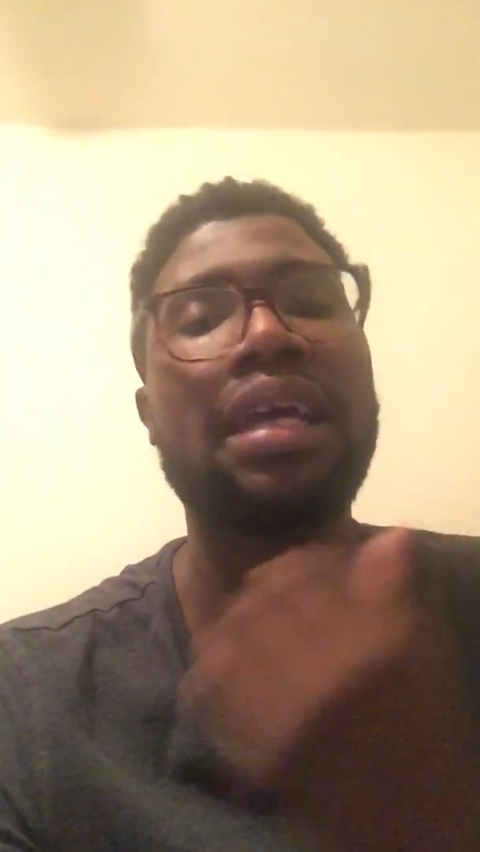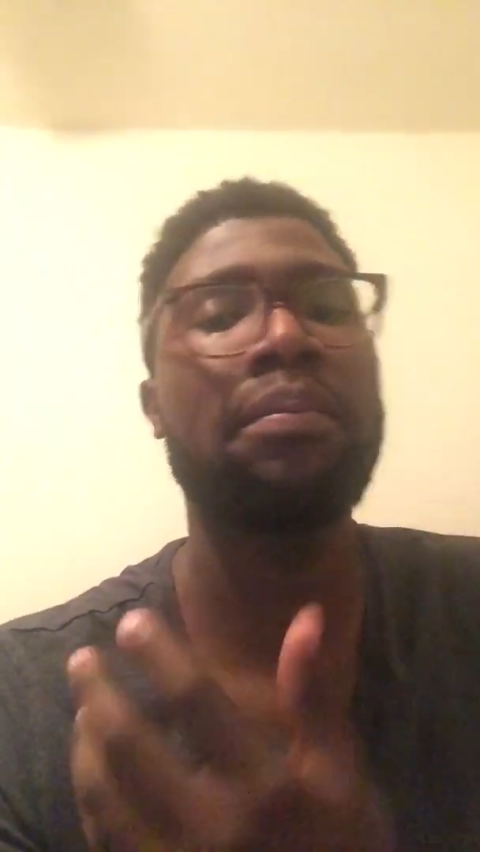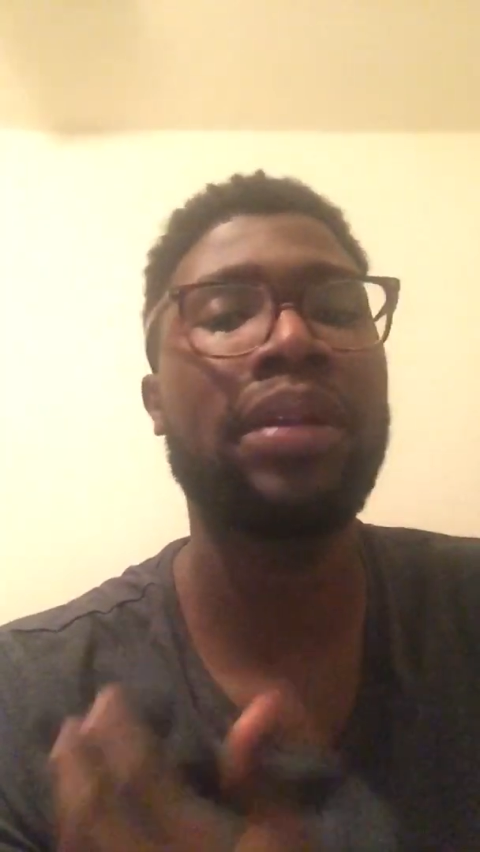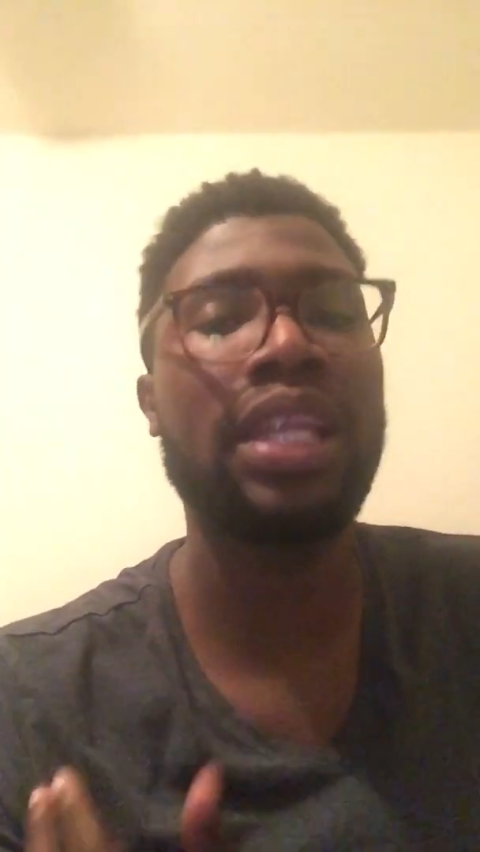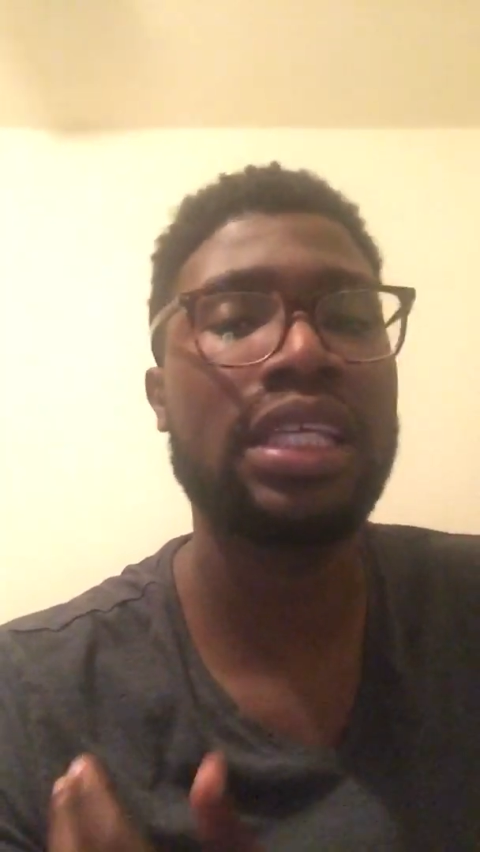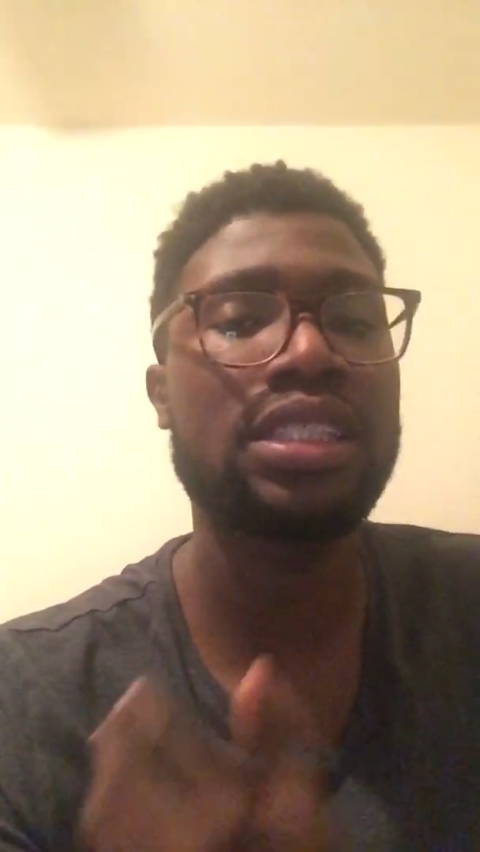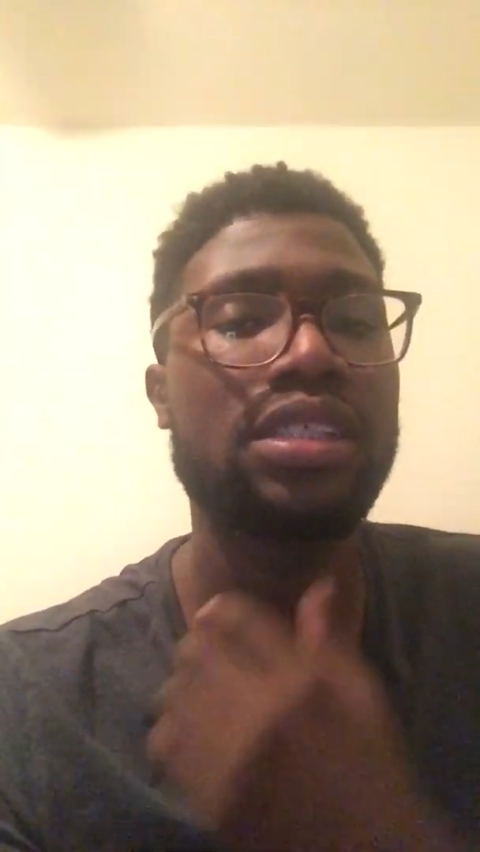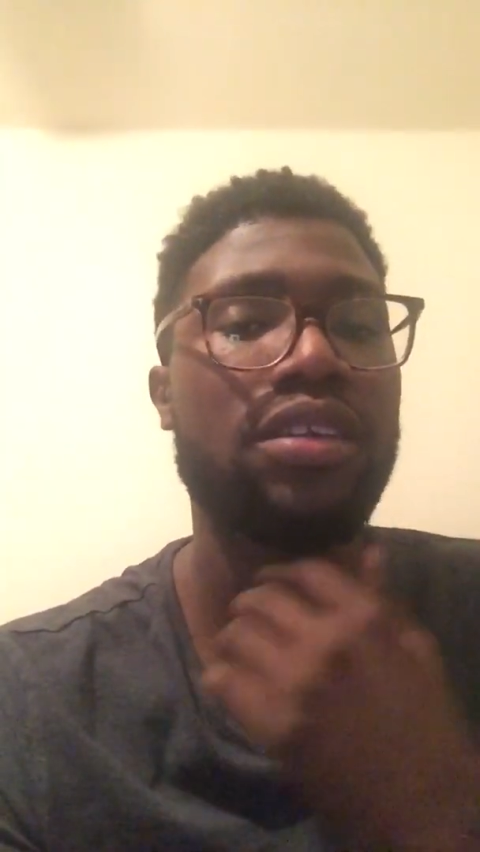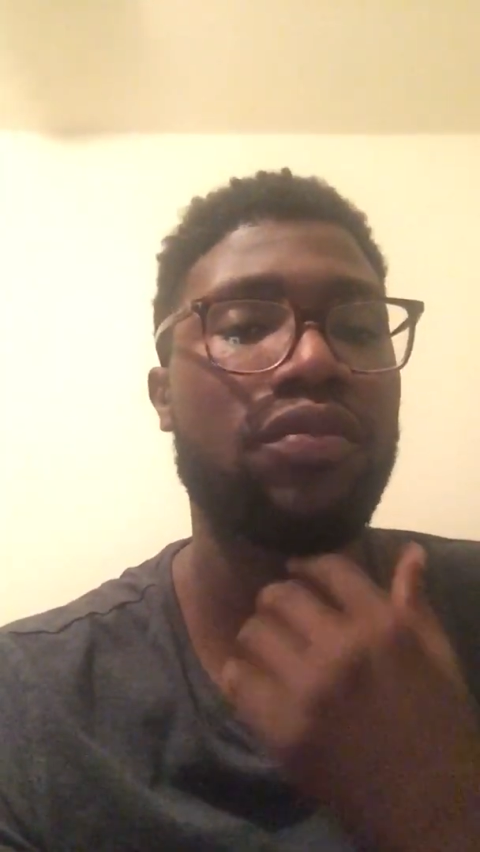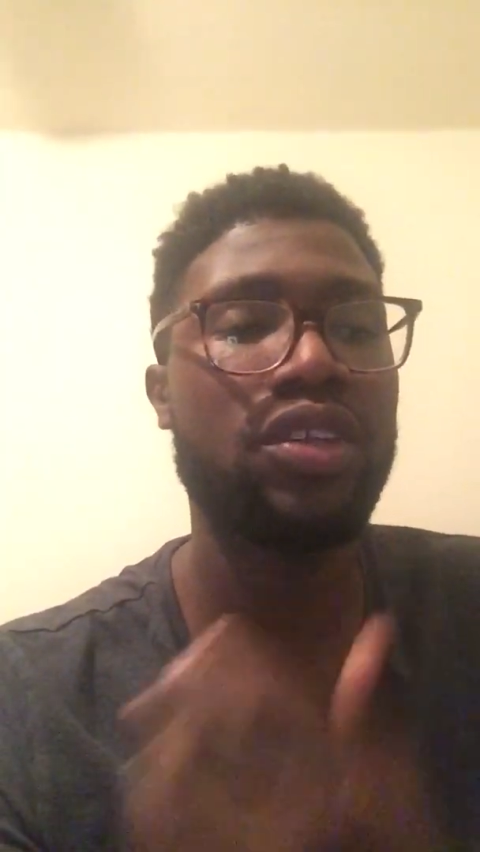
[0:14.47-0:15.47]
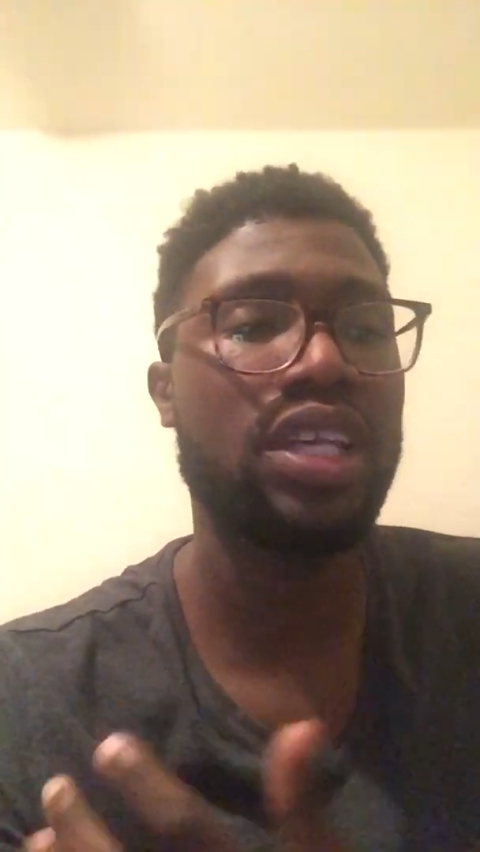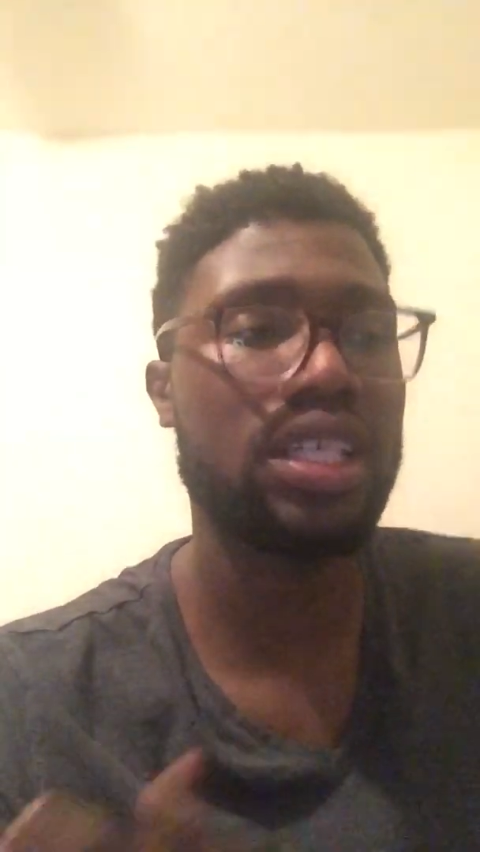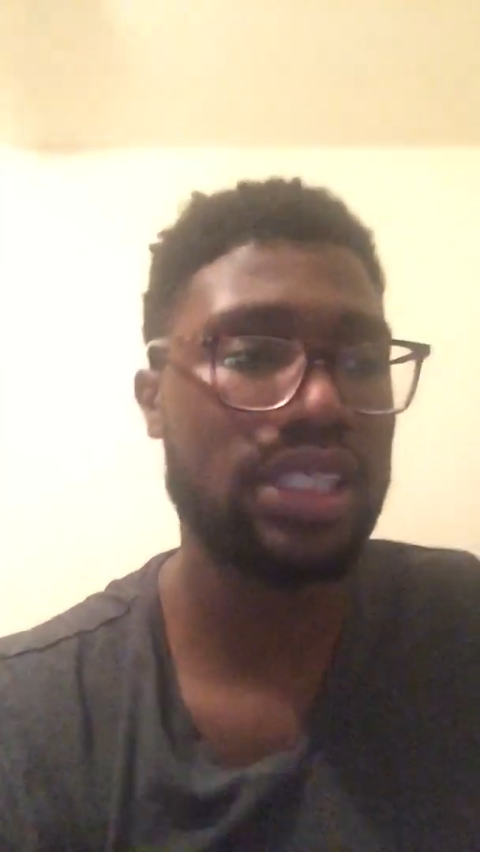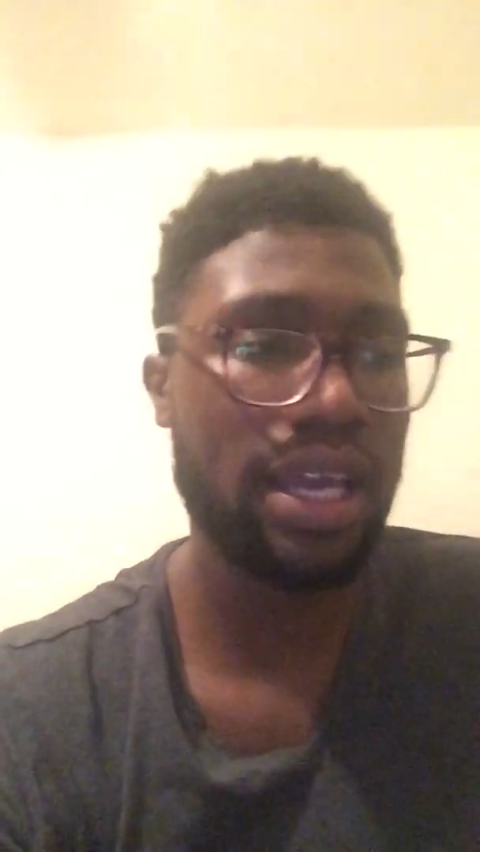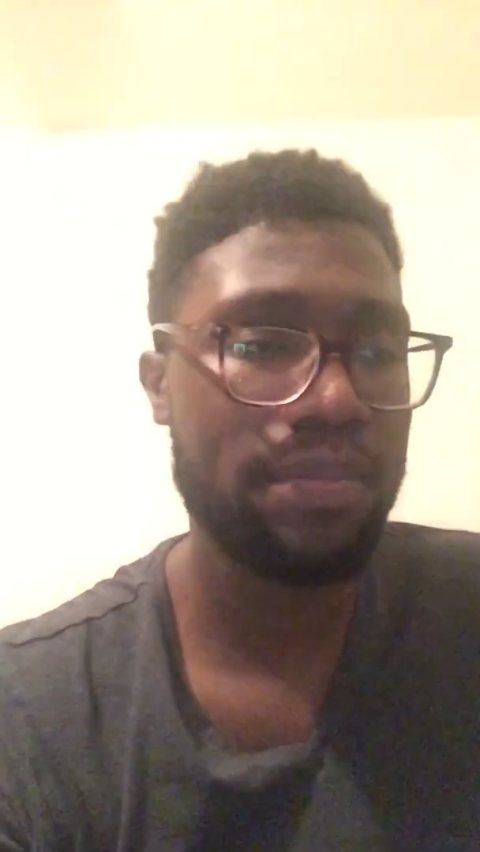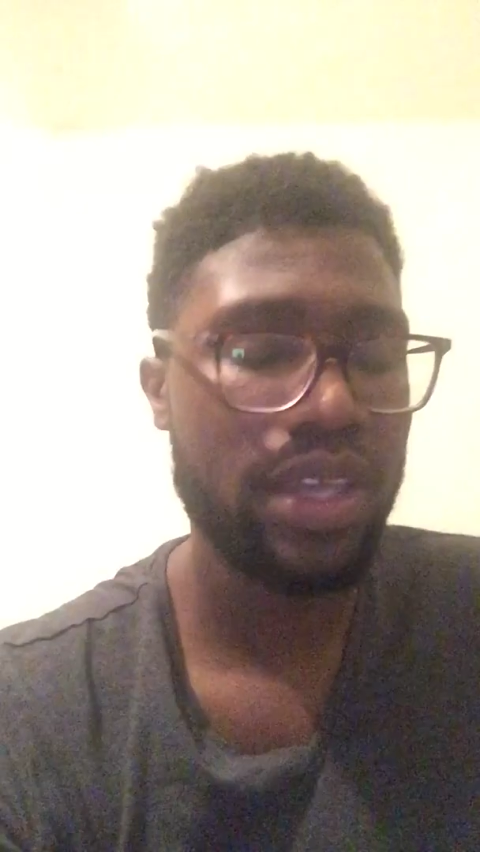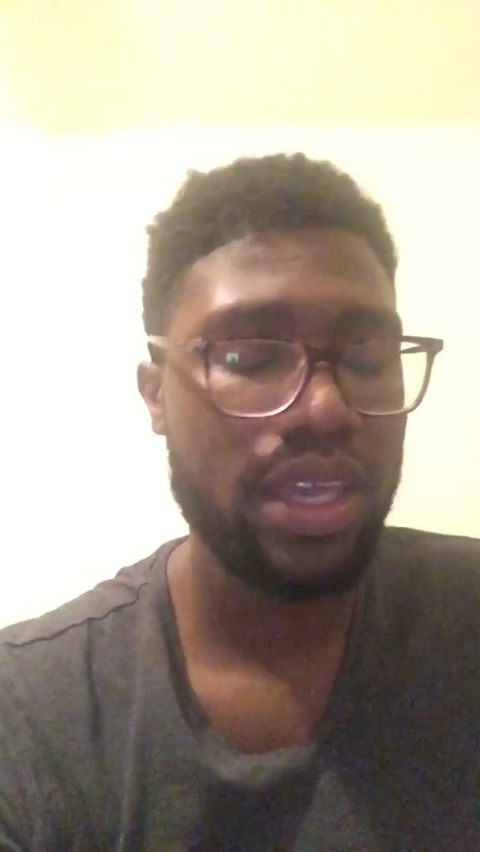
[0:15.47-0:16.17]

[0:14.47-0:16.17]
in place for the exam.